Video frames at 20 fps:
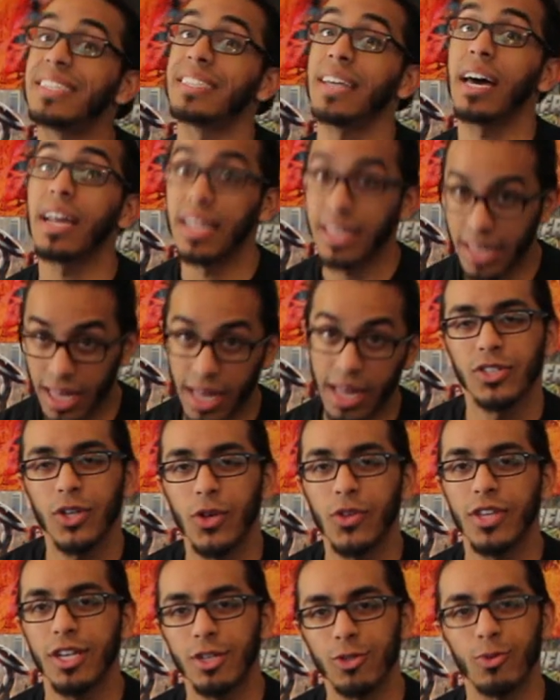Sarada.
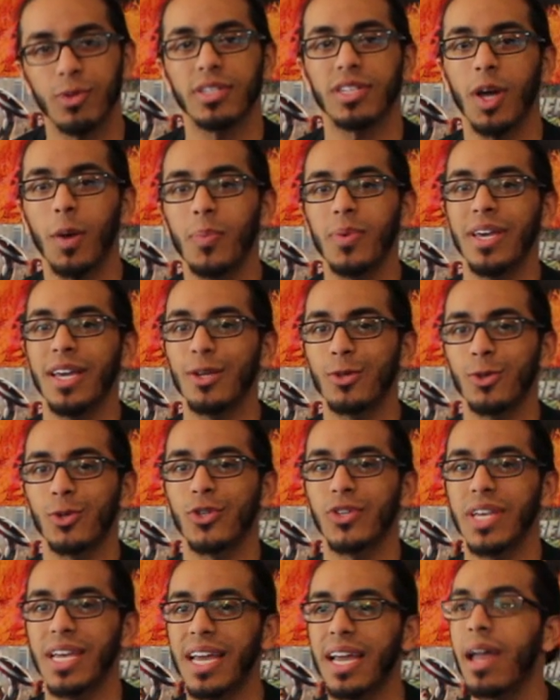So this one's gonna be
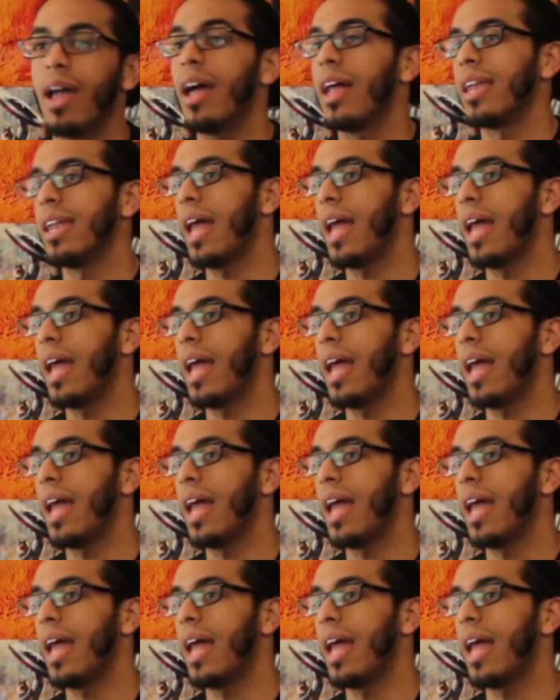interesting.